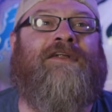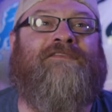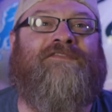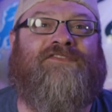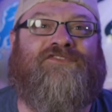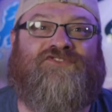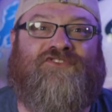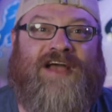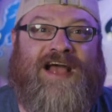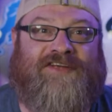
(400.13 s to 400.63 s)
of
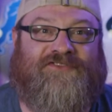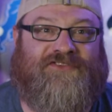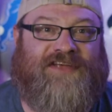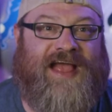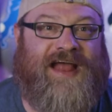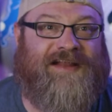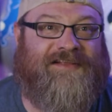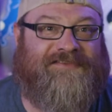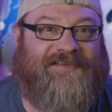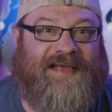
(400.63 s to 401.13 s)
the trash
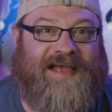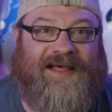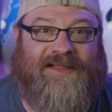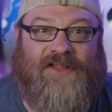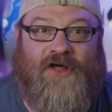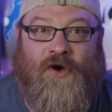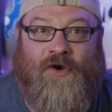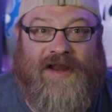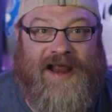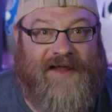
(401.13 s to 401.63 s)
can and say
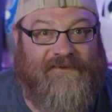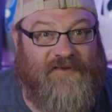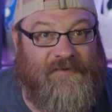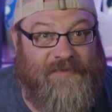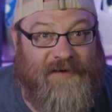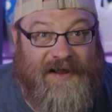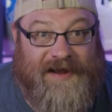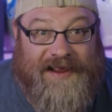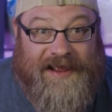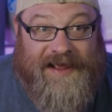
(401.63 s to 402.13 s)
hello to
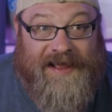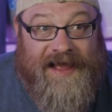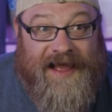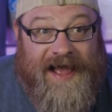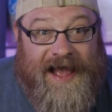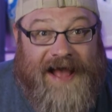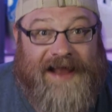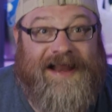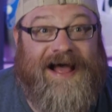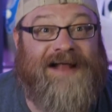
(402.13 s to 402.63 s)
everybody,
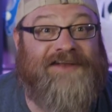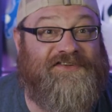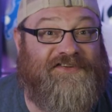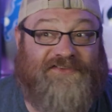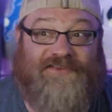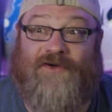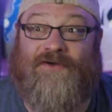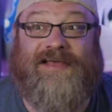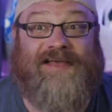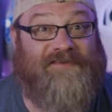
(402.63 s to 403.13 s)
and I
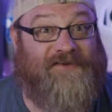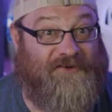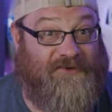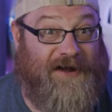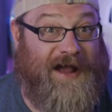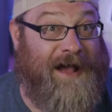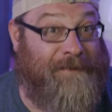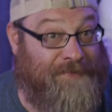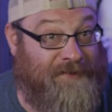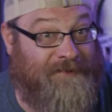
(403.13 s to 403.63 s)
just don't give a
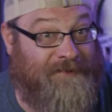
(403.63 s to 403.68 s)
crap.